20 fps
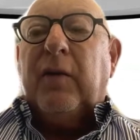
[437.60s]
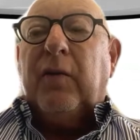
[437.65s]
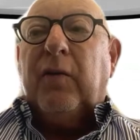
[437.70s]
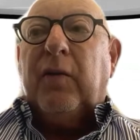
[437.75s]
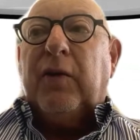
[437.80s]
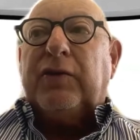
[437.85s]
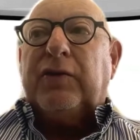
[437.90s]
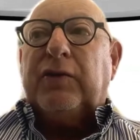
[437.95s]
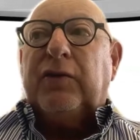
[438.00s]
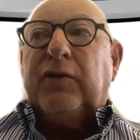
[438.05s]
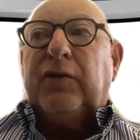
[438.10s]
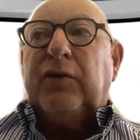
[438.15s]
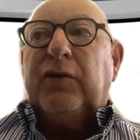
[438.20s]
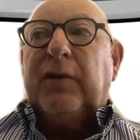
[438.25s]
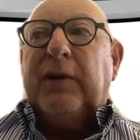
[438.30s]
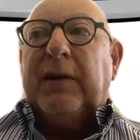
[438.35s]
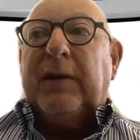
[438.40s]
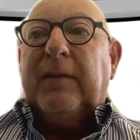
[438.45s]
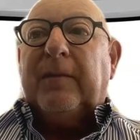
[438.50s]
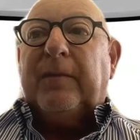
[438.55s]
what you're
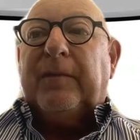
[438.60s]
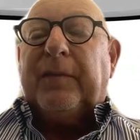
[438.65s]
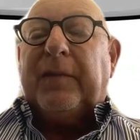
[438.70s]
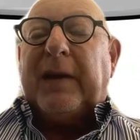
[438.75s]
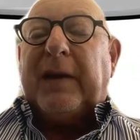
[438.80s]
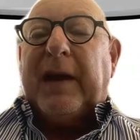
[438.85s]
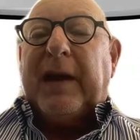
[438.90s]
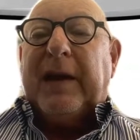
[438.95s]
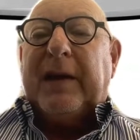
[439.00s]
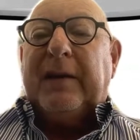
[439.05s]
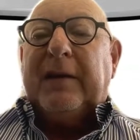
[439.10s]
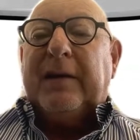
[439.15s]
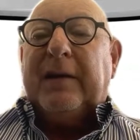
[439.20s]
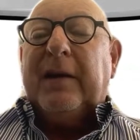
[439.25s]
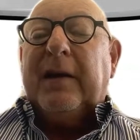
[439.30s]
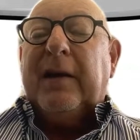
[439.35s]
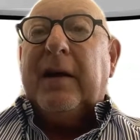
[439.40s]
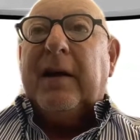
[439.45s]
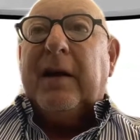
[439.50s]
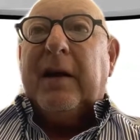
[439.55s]
doing and
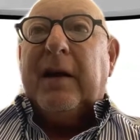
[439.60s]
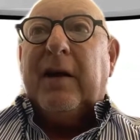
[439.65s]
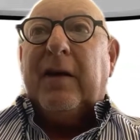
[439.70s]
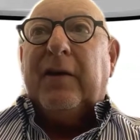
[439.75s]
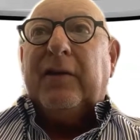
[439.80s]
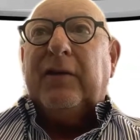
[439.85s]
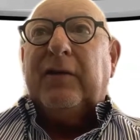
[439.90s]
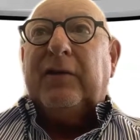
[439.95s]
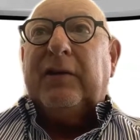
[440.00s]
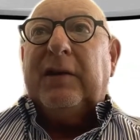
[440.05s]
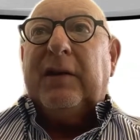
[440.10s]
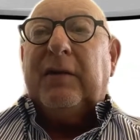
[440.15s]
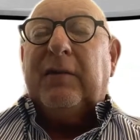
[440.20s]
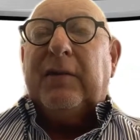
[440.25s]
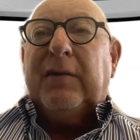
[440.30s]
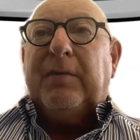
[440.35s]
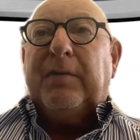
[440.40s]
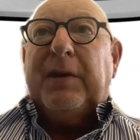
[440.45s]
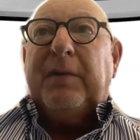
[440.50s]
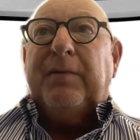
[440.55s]
how you're dealing
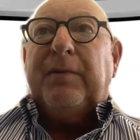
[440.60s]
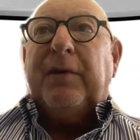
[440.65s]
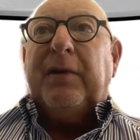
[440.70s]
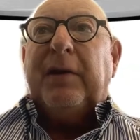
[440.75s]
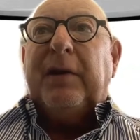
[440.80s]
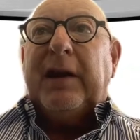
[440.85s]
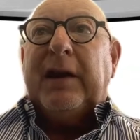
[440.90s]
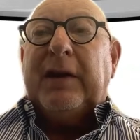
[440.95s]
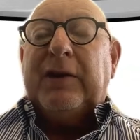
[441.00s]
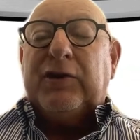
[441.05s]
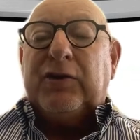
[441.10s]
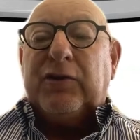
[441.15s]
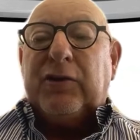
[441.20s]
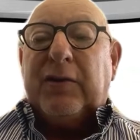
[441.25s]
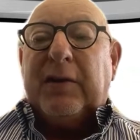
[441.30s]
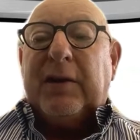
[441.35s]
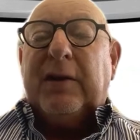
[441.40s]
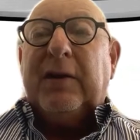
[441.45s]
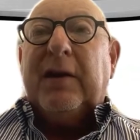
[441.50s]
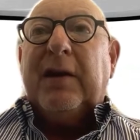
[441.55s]
with people, and
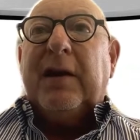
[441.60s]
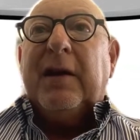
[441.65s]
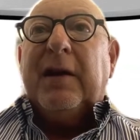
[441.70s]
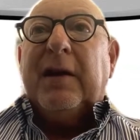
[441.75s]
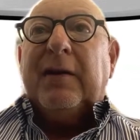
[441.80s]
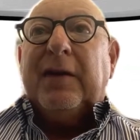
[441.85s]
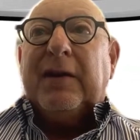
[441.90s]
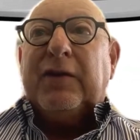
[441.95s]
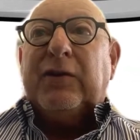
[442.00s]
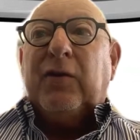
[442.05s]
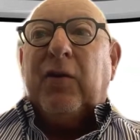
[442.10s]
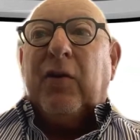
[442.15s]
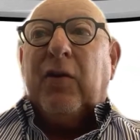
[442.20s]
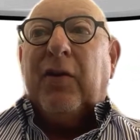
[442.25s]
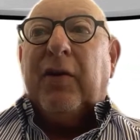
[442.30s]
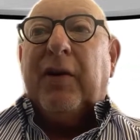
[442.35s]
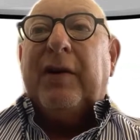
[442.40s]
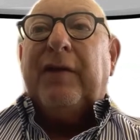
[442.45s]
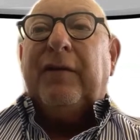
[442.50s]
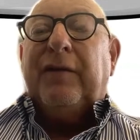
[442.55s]
ensuring that you
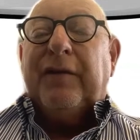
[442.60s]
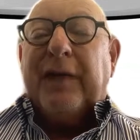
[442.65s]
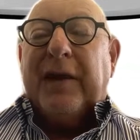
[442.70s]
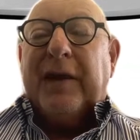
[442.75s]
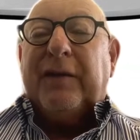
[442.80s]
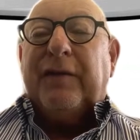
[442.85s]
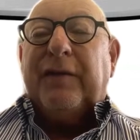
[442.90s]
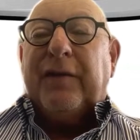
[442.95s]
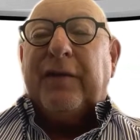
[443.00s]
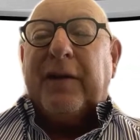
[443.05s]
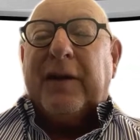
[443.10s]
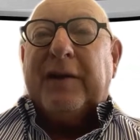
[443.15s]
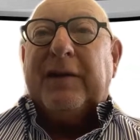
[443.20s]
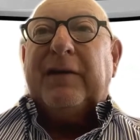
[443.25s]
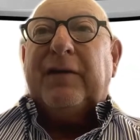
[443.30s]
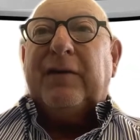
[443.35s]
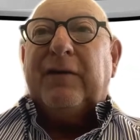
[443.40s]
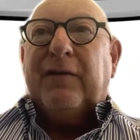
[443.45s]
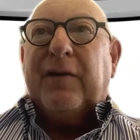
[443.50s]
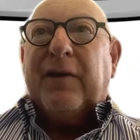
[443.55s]
are in fact
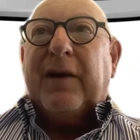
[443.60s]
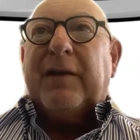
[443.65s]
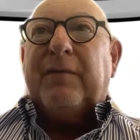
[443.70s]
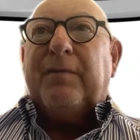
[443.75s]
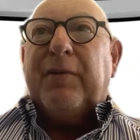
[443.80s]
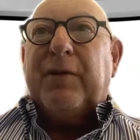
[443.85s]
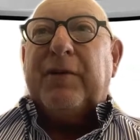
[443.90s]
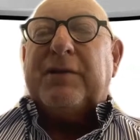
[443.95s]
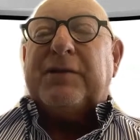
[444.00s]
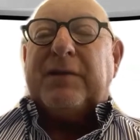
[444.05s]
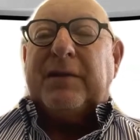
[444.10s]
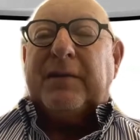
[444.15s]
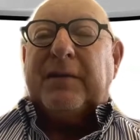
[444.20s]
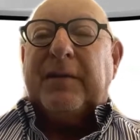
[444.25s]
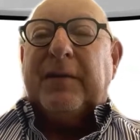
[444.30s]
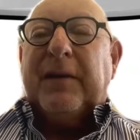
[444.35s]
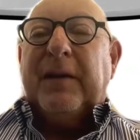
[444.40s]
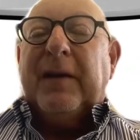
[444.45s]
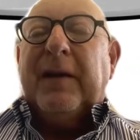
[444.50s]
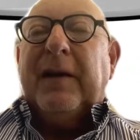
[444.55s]
finding the right person.
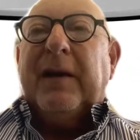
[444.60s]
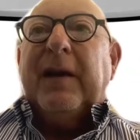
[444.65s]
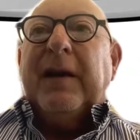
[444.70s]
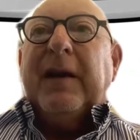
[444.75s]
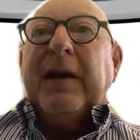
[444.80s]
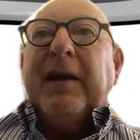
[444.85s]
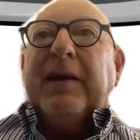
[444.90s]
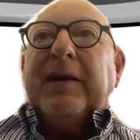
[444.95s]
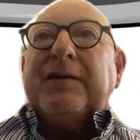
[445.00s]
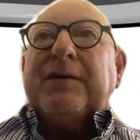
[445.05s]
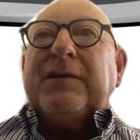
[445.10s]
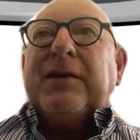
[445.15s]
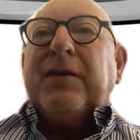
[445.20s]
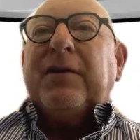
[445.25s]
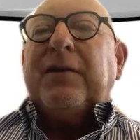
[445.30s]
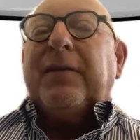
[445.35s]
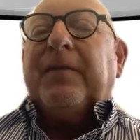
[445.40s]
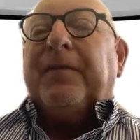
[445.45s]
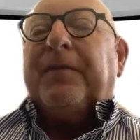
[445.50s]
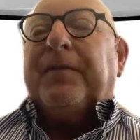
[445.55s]

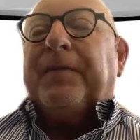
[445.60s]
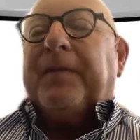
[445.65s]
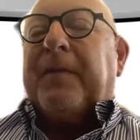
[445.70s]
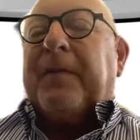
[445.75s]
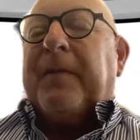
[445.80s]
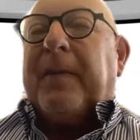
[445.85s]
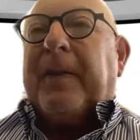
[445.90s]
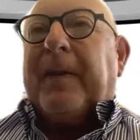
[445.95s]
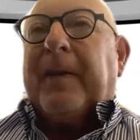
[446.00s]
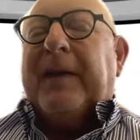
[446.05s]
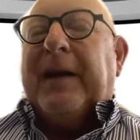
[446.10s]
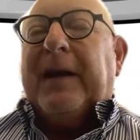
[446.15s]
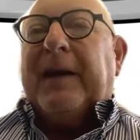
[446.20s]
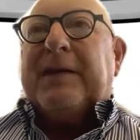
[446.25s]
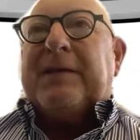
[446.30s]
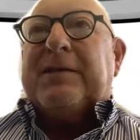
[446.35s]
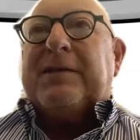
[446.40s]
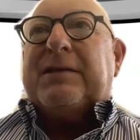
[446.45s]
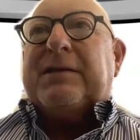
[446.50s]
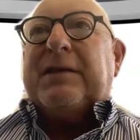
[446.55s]
So that
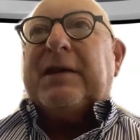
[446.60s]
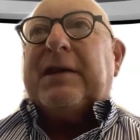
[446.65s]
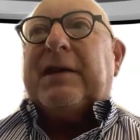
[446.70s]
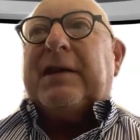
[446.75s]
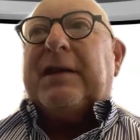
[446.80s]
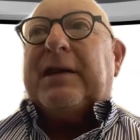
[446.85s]
is